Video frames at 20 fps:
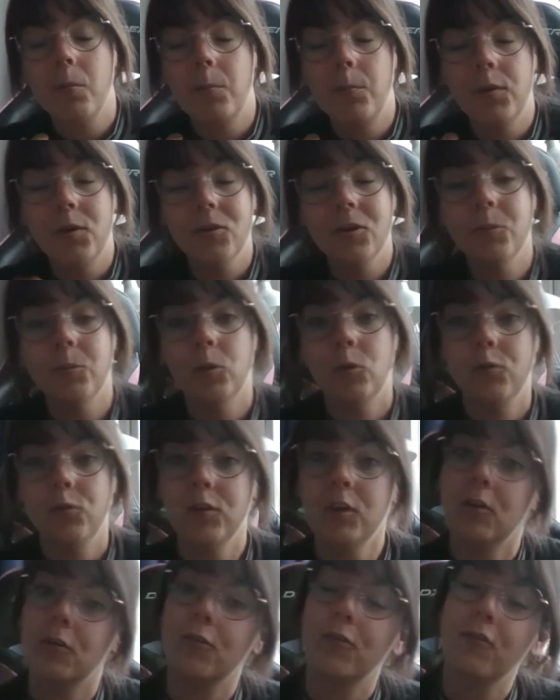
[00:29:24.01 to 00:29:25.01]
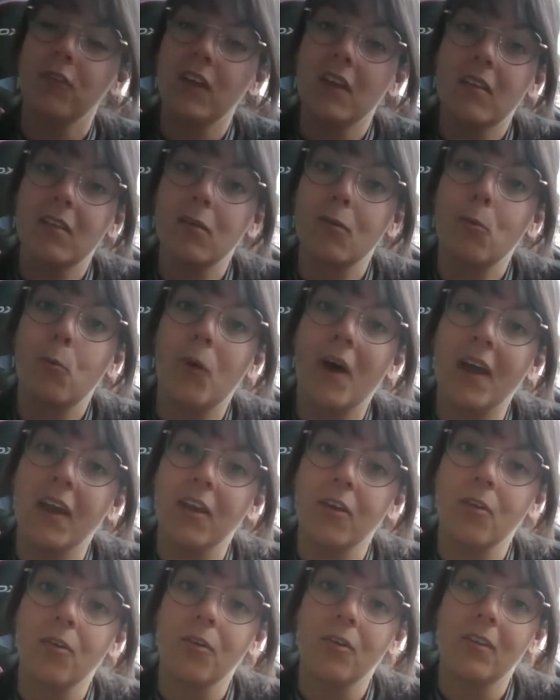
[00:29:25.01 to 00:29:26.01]
pull them over your feet
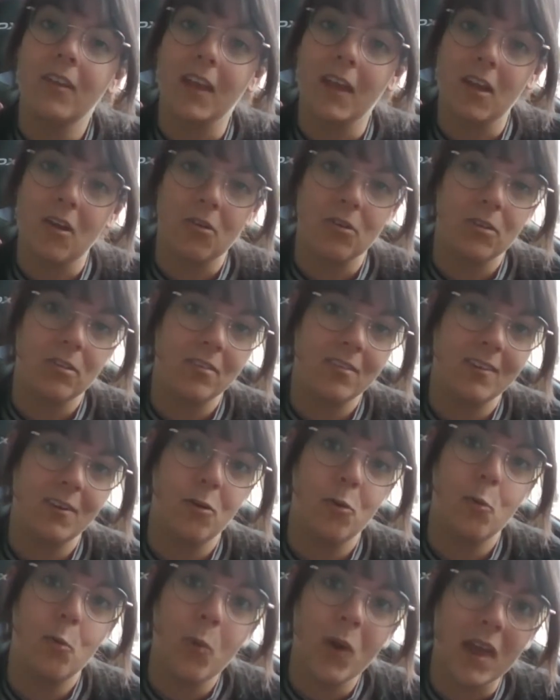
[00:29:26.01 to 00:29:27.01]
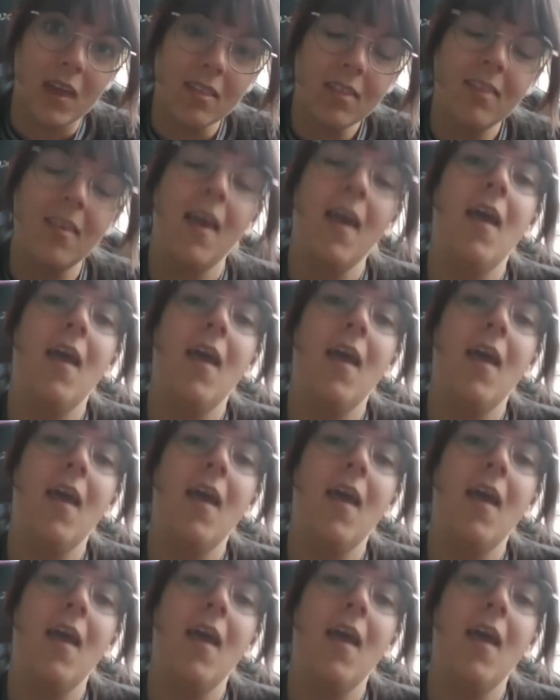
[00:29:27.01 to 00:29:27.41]
while they are still wet,